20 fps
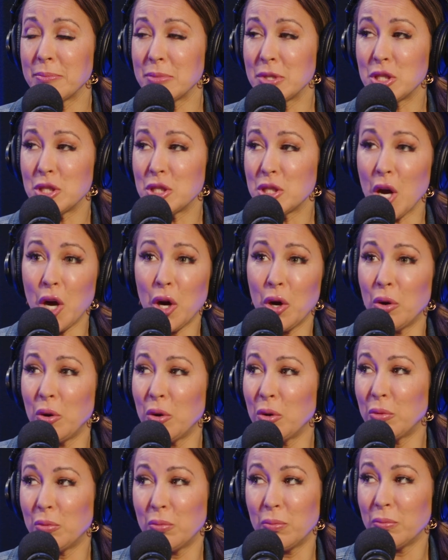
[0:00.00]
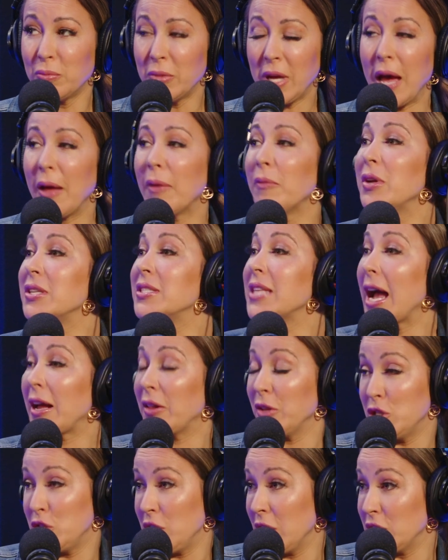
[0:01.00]

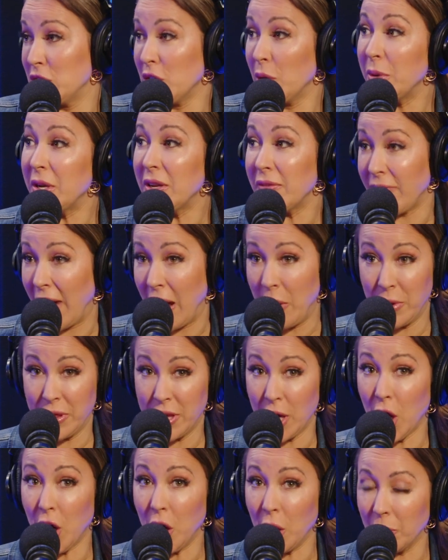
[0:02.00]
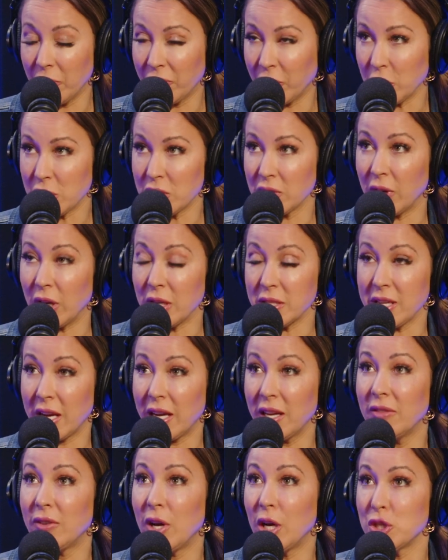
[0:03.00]
Exactly. She has nobody to fight with at home, first of all.
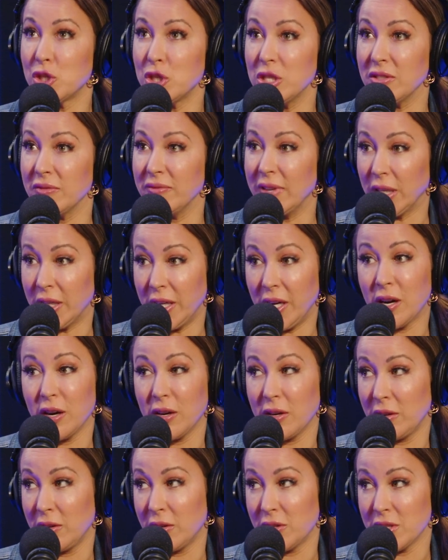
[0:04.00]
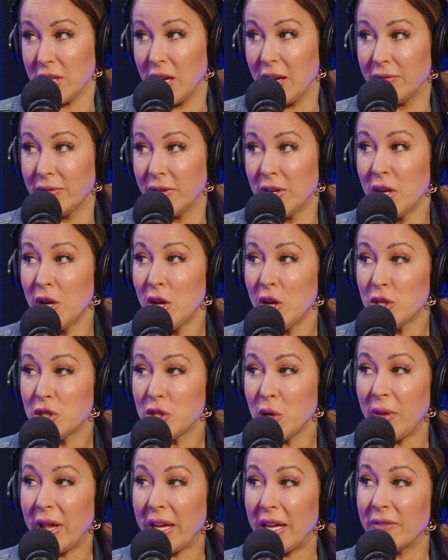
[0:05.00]
Second of all, she's very hard on herself.
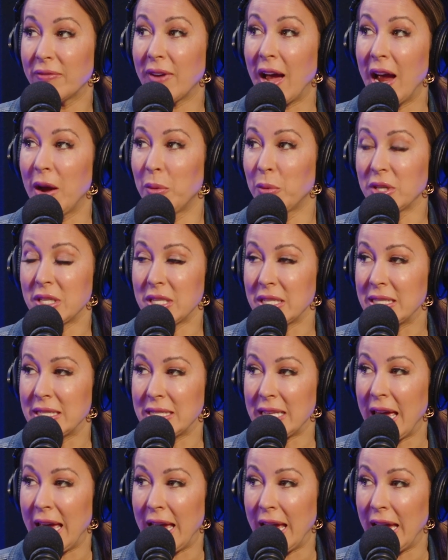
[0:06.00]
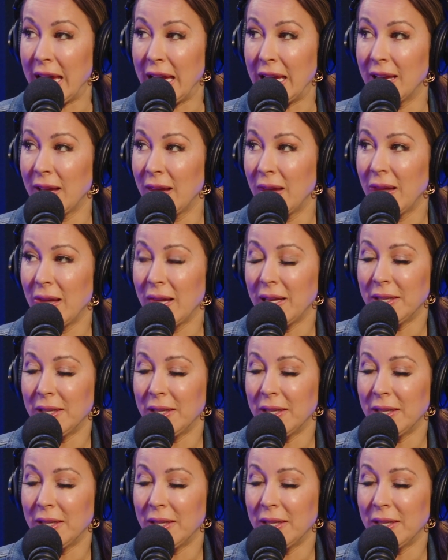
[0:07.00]
So like if I were to say,